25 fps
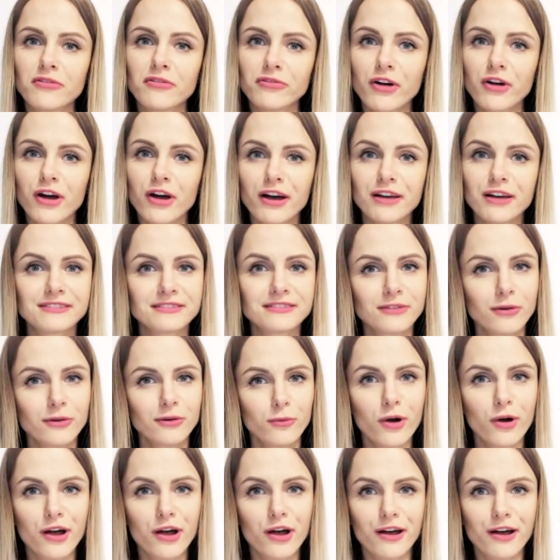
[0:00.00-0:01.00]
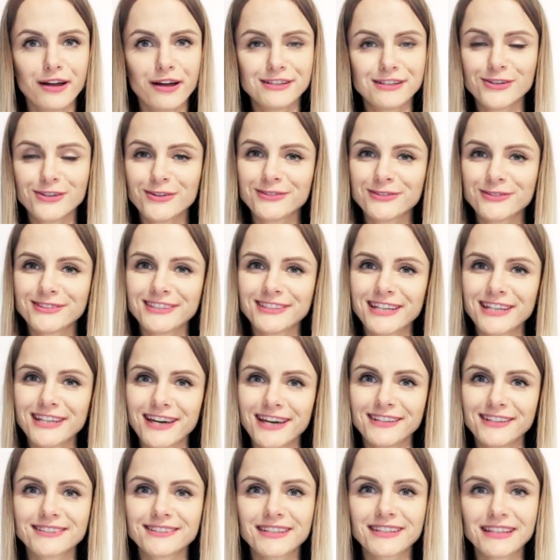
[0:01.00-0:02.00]
first word on
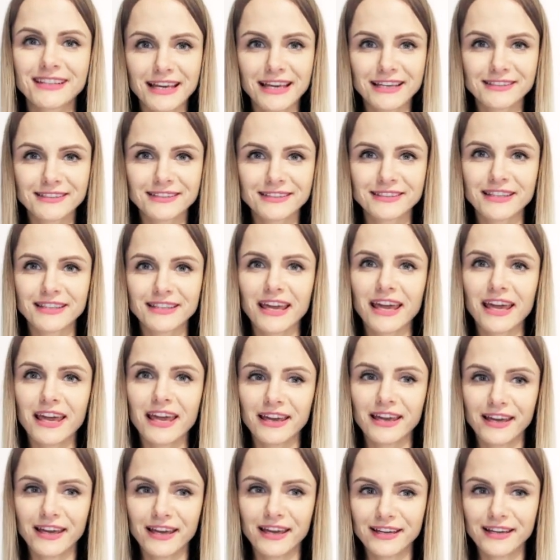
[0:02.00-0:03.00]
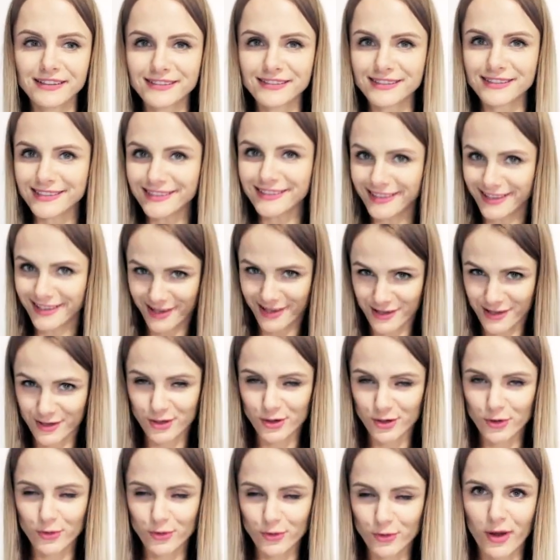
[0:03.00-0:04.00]
today's list is,
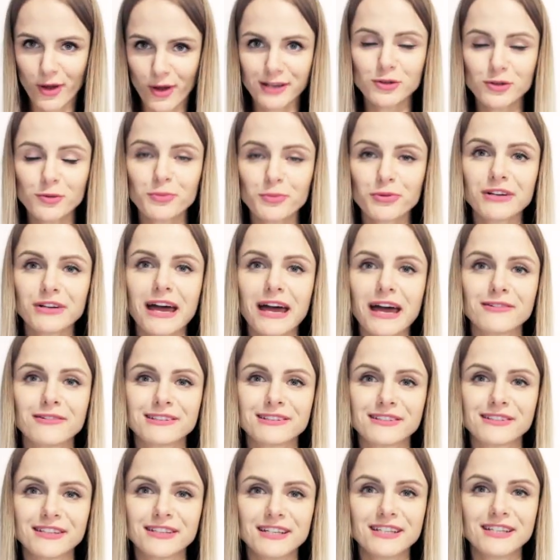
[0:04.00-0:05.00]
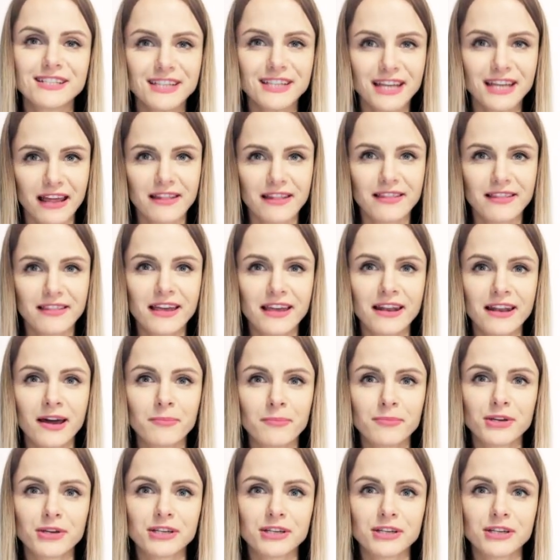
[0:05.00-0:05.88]
try to pronounce it, and then I'm